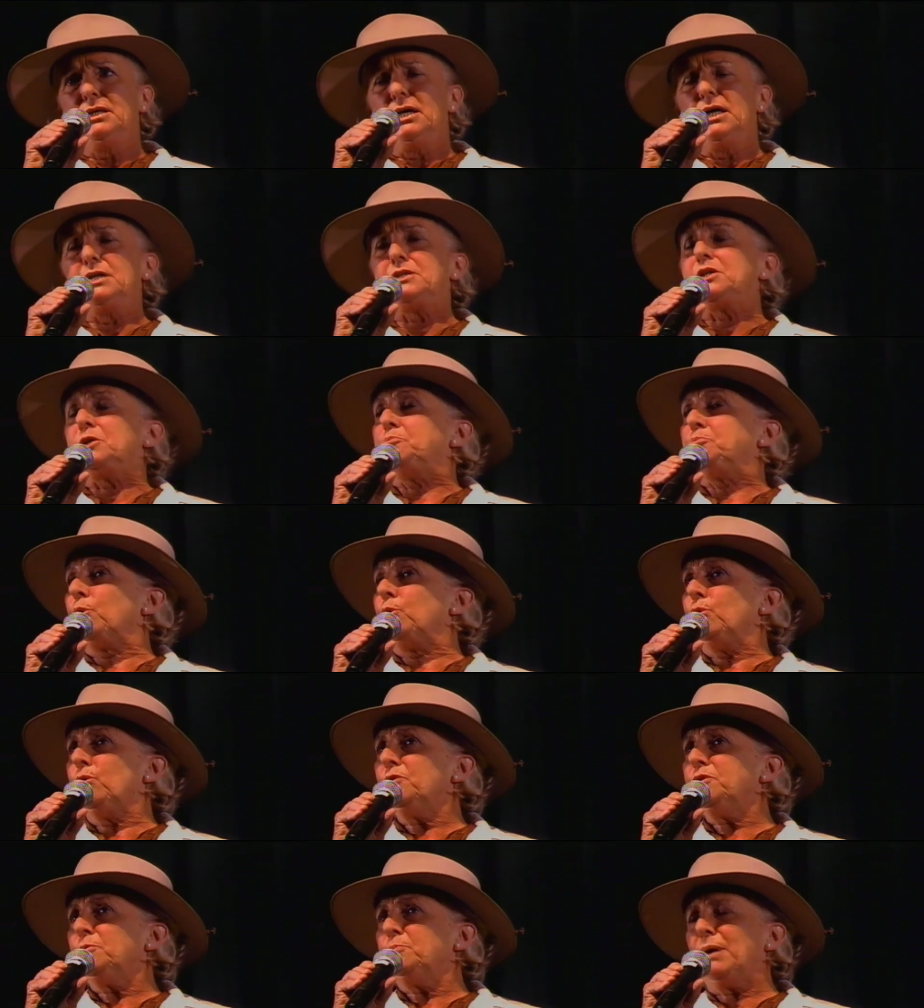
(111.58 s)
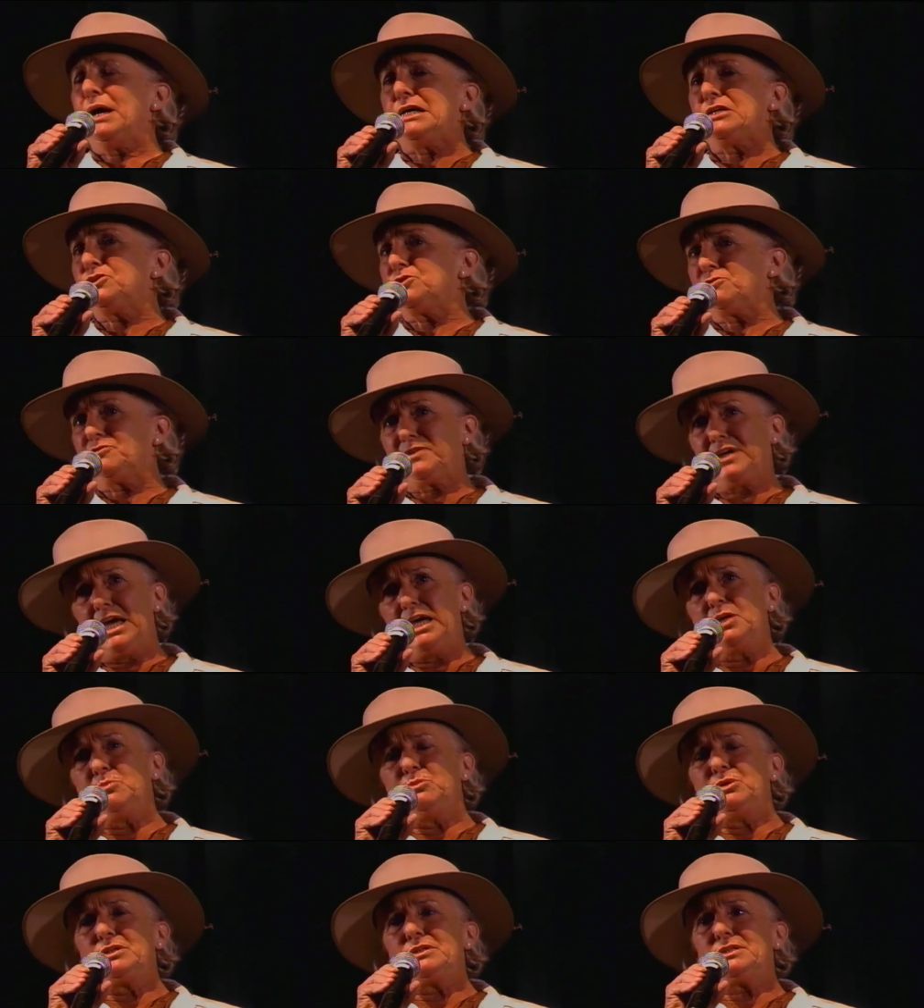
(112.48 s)
and he bore the badge of
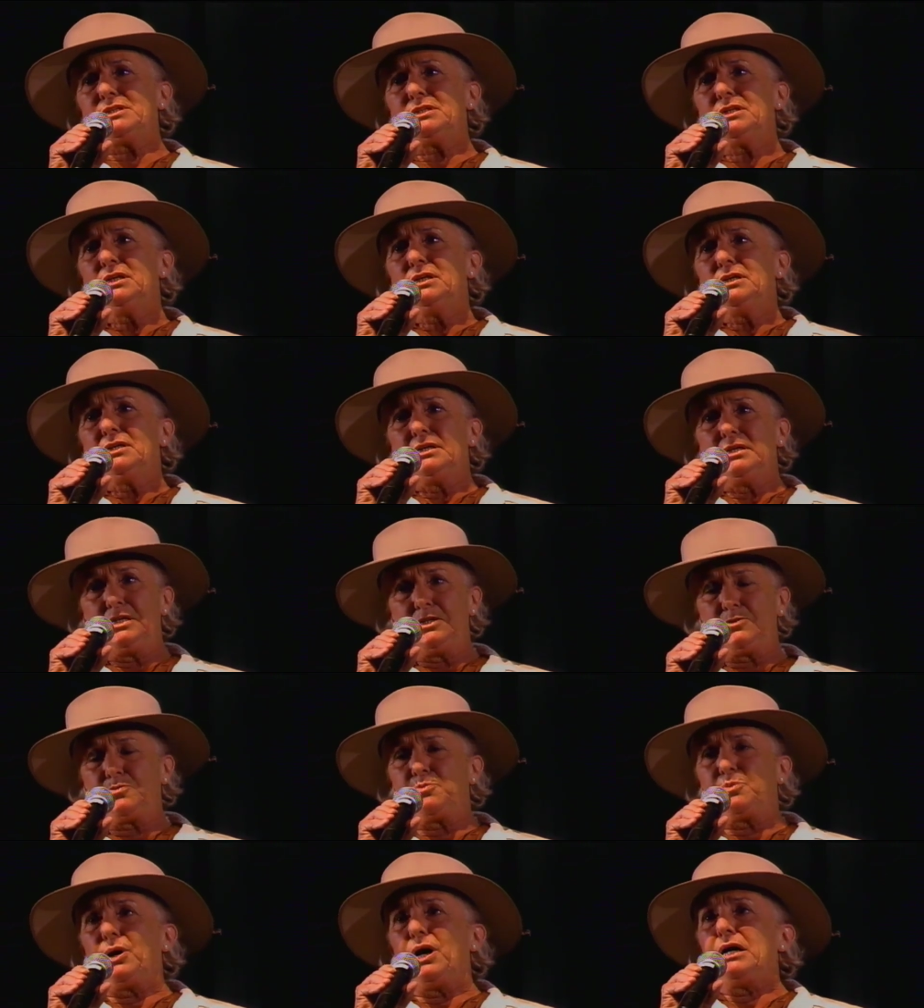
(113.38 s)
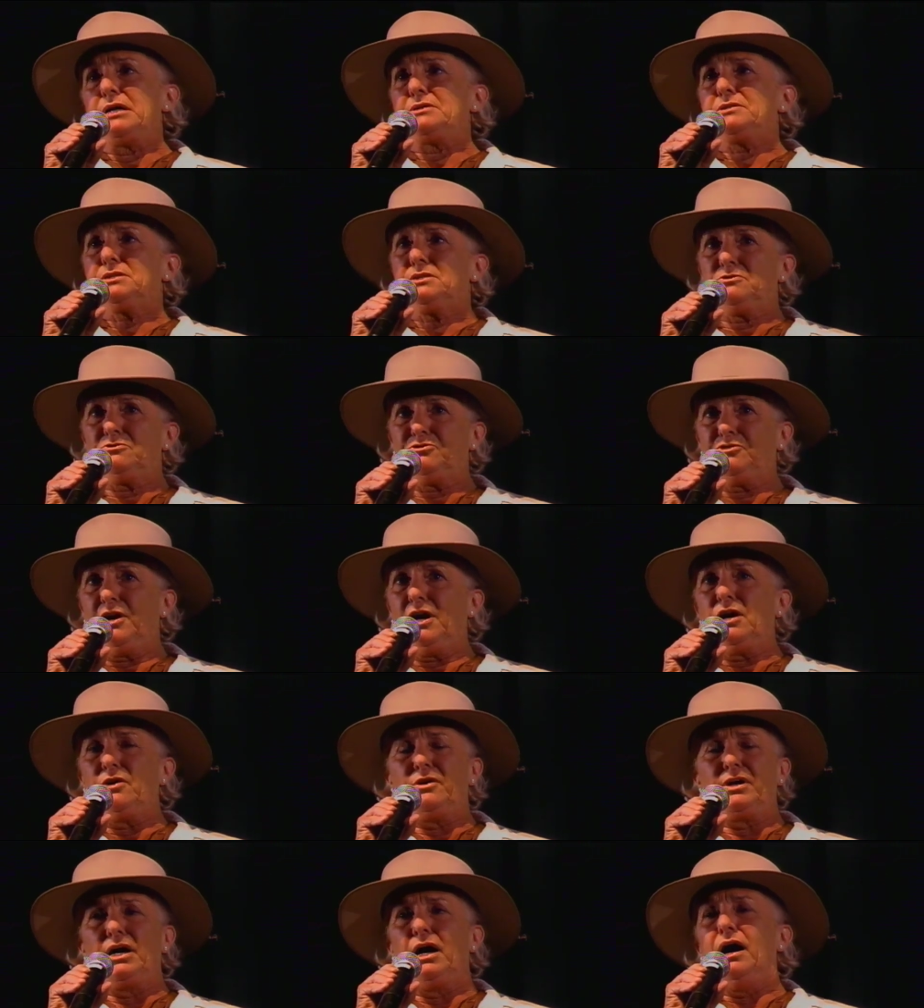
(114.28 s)
gameness in his bright and
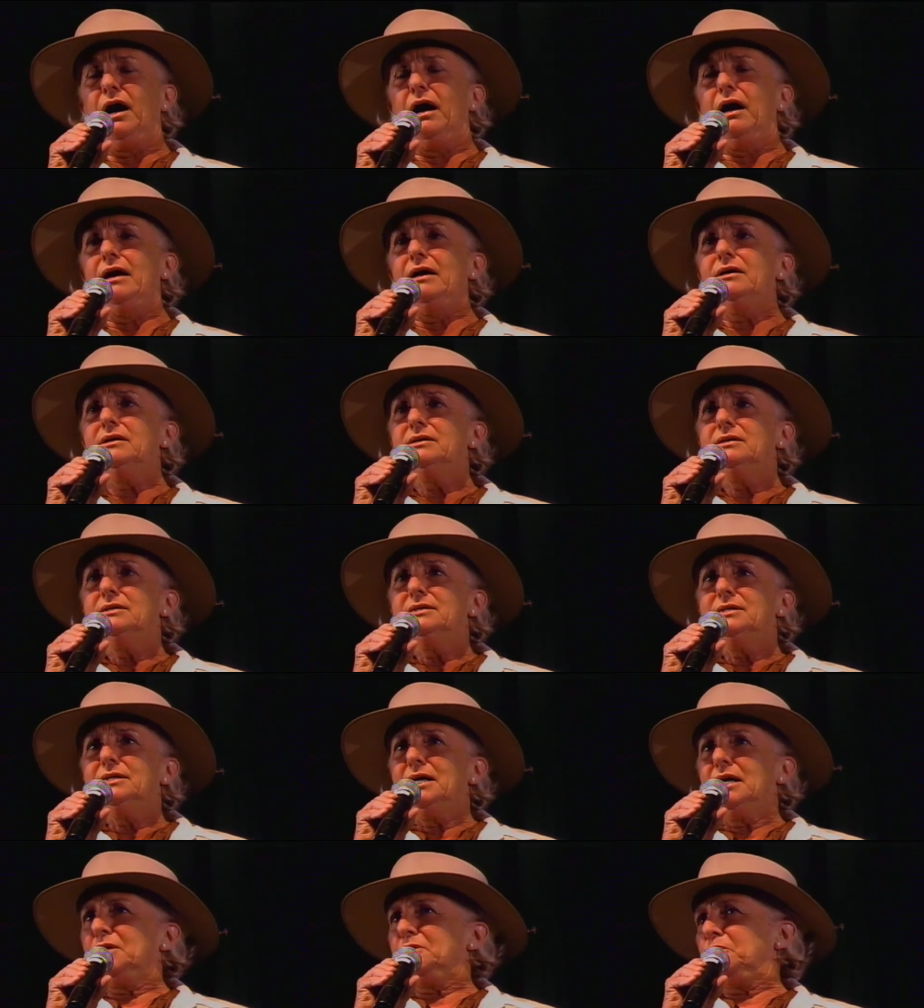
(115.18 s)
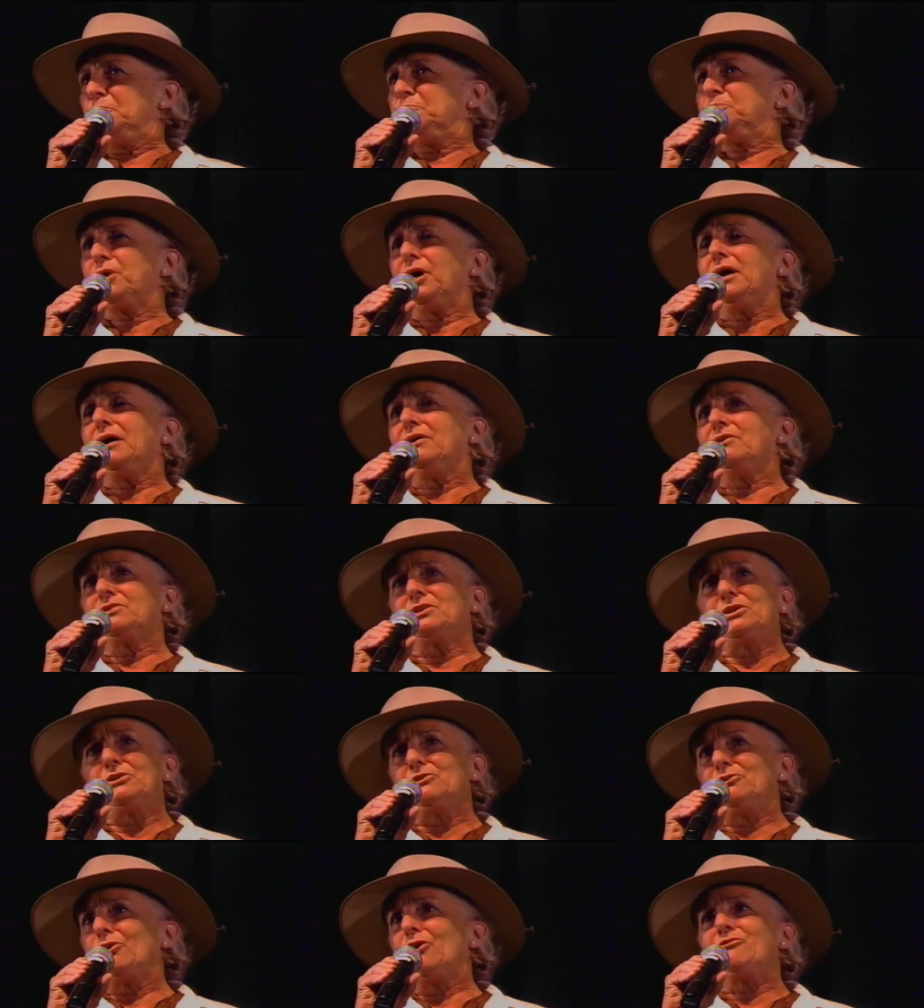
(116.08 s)
fiery eye and the proud
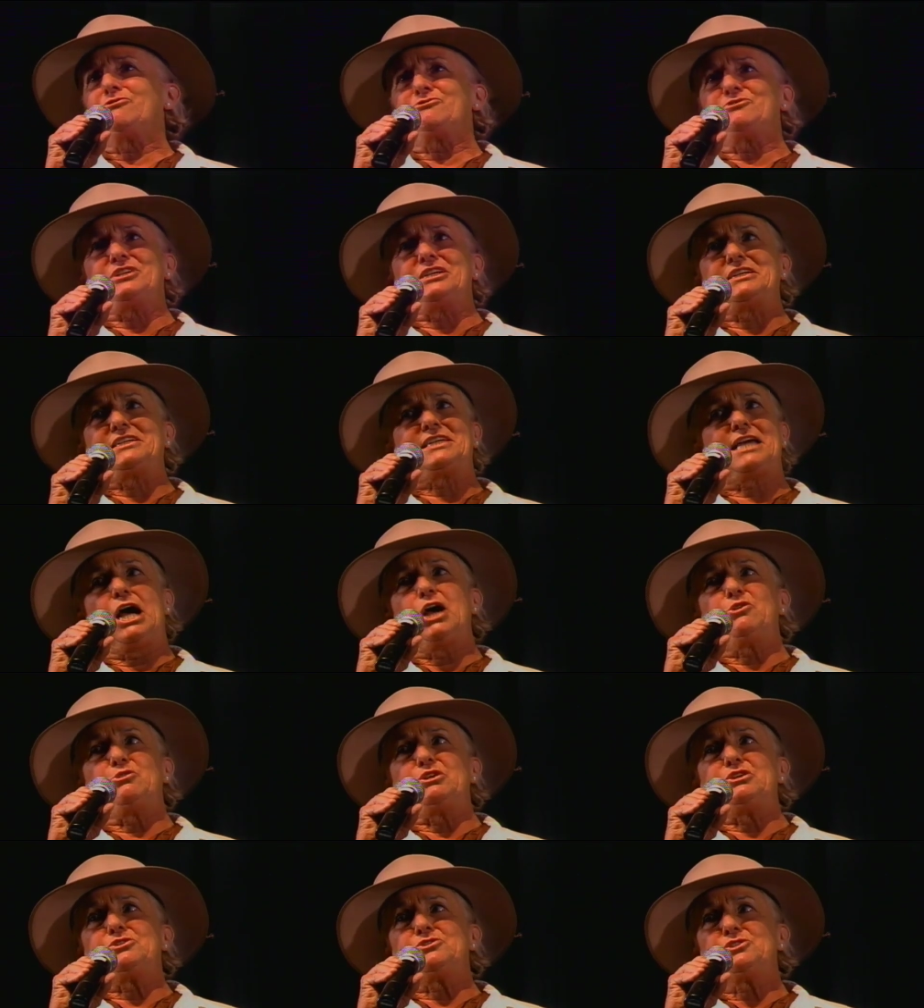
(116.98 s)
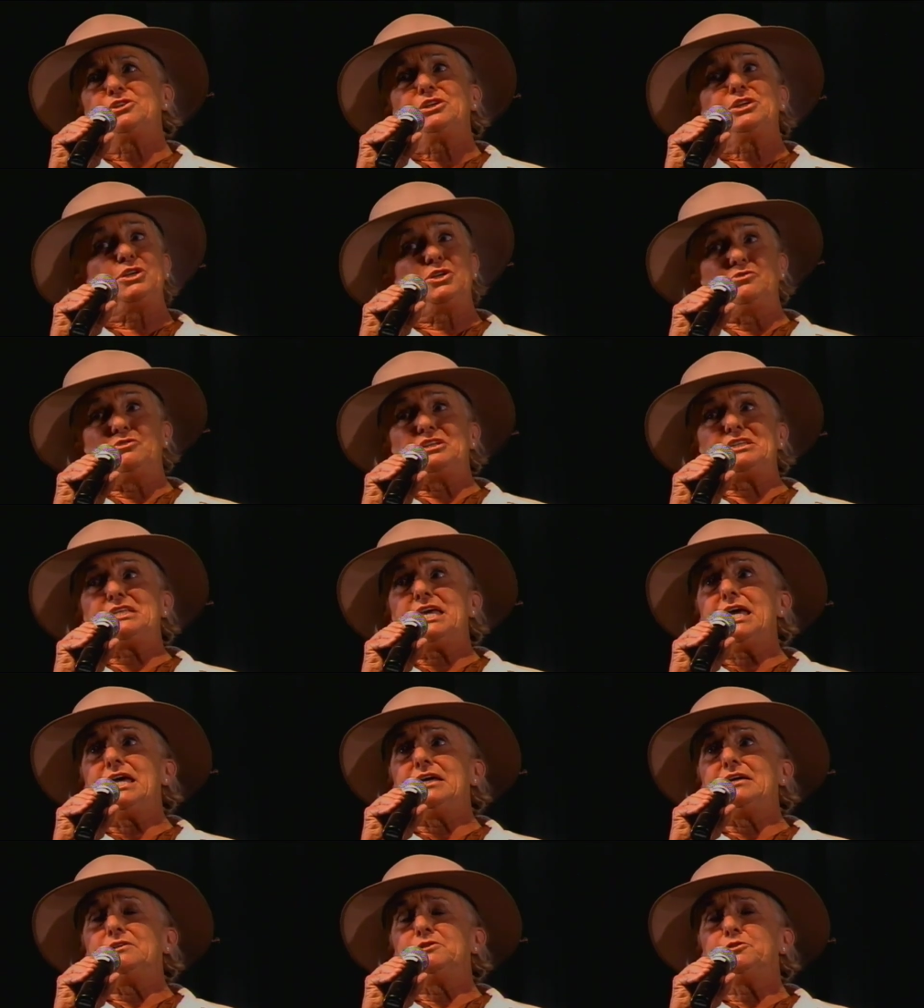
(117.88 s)
and lofty carriage of his
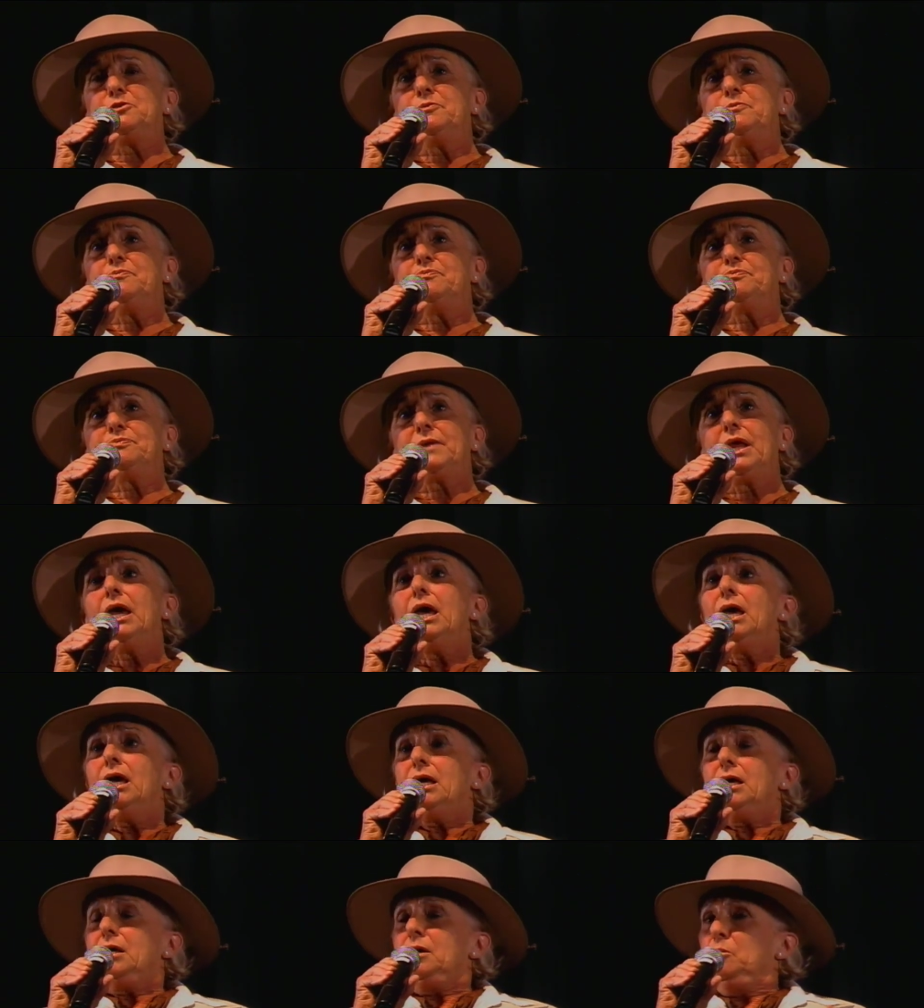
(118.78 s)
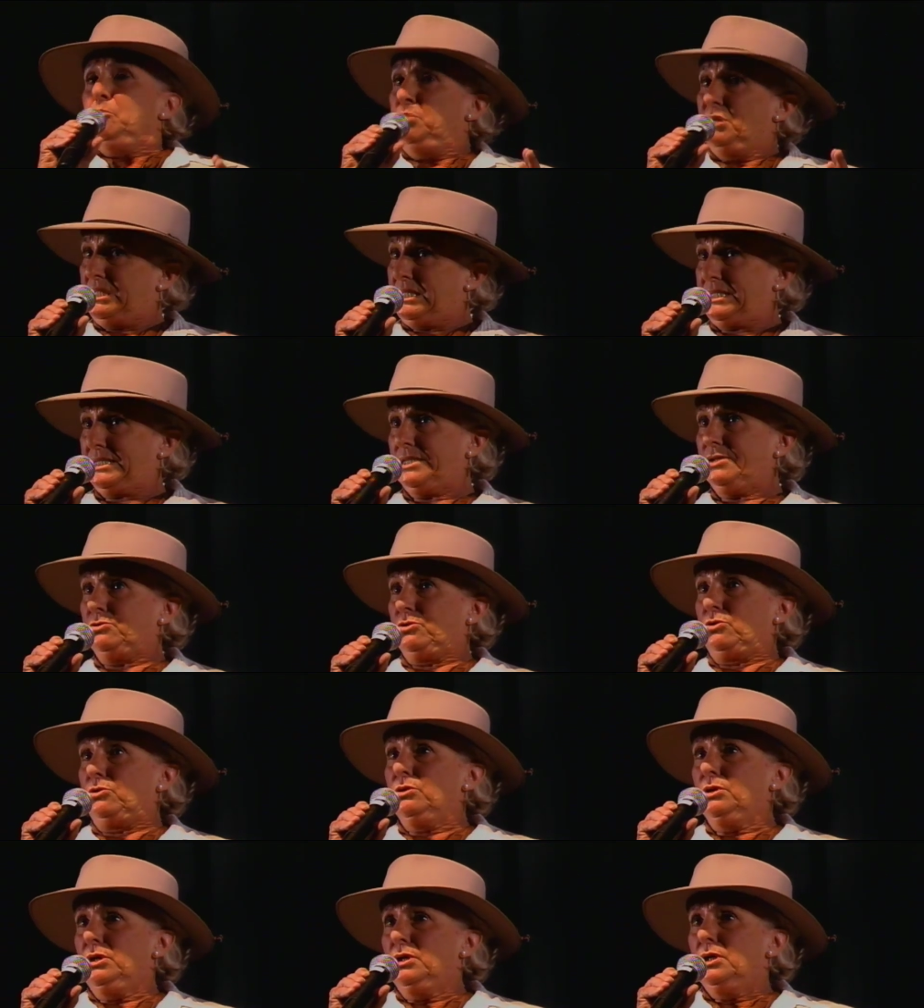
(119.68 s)
head. But
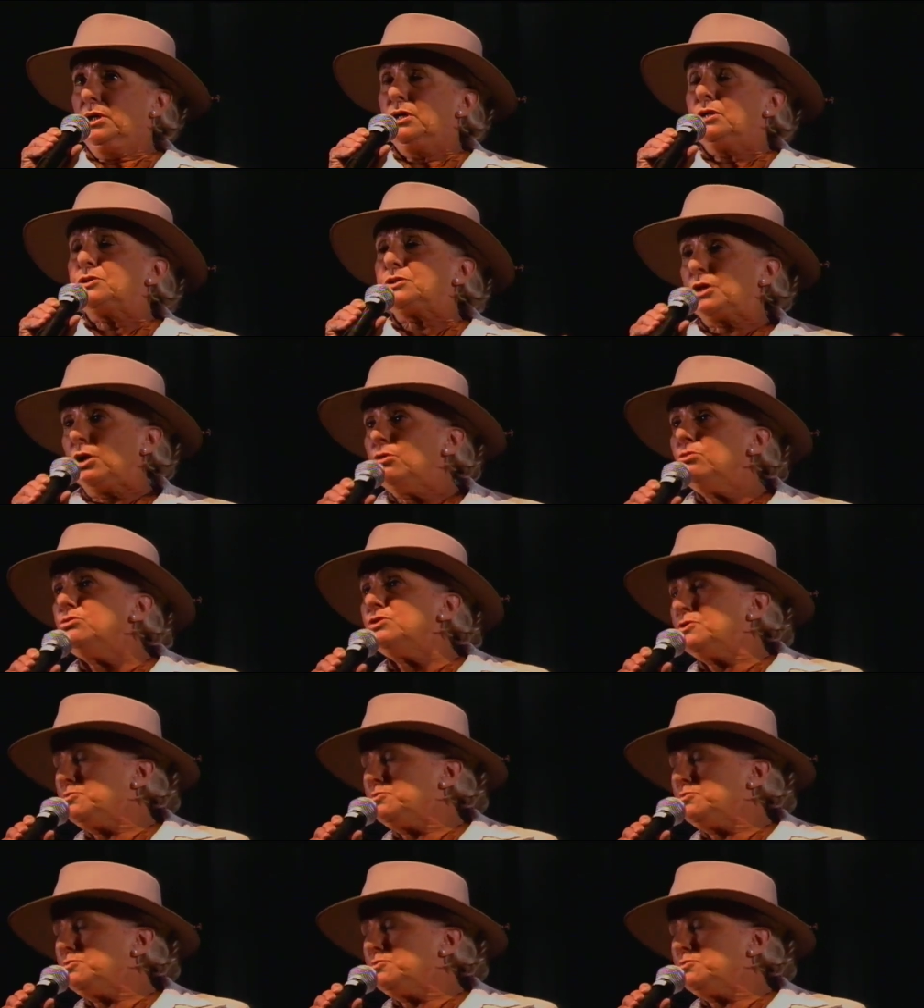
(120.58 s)
still, so